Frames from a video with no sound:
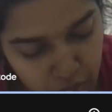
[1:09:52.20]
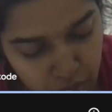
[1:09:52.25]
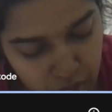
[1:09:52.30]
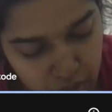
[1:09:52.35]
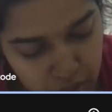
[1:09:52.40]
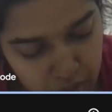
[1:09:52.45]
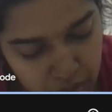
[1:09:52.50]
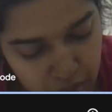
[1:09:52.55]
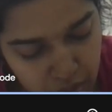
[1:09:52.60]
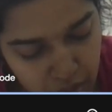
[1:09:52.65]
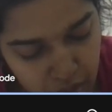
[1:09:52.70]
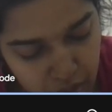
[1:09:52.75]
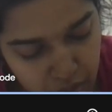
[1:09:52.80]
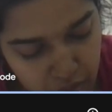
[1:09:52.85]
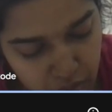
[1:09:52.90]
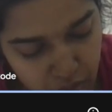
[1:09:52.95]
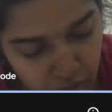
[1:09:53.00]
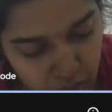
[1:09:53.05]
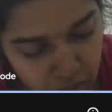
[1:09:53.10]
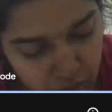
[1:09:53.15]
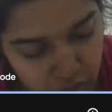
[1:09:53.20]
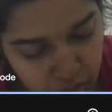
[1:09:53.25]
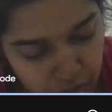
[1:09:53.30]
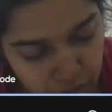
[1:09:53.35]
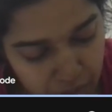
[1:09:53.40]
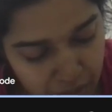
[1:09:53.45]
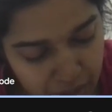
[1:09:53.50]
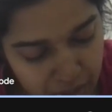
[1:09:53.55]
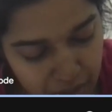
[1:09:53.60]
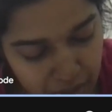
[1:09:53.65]
K2 DC A
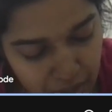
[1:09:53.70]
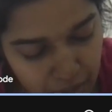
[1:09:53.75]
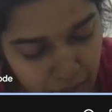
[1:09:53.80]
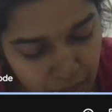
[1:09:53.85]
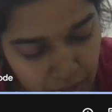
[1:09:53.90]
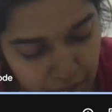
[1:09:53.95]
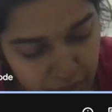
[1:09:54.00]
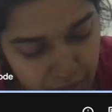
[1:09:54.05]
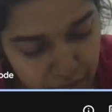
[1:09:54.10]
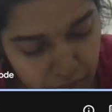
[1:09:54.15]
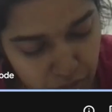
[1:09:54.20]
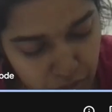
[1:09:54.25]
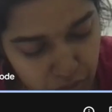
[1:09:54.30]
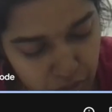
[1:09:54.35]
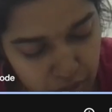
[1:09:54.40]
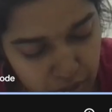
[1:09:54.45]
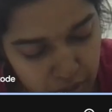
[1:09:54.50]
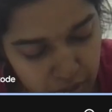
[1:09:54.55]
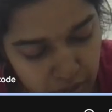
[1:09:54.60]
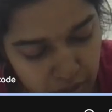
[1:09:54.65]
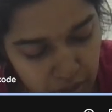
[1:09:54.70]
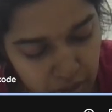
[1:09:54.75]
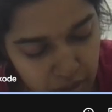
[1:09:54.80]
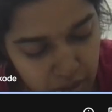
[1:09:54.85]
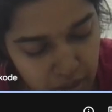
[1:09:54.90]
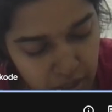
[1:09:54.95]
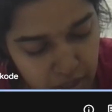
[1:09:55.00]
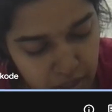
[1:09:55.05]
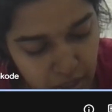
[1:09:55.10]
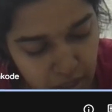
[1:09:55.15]
solution plus K minus 2 DC
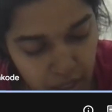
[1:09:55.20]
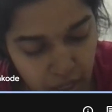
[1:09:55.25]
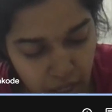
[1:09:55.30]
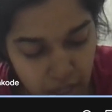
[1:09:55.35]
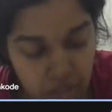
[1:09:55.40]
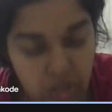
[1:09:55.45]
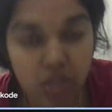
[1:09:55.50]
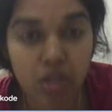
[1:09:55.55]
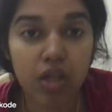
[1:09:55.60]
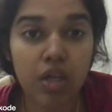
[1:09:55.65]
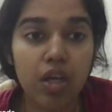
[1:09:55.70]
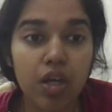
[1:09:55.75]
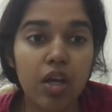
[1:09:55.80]
theta dash.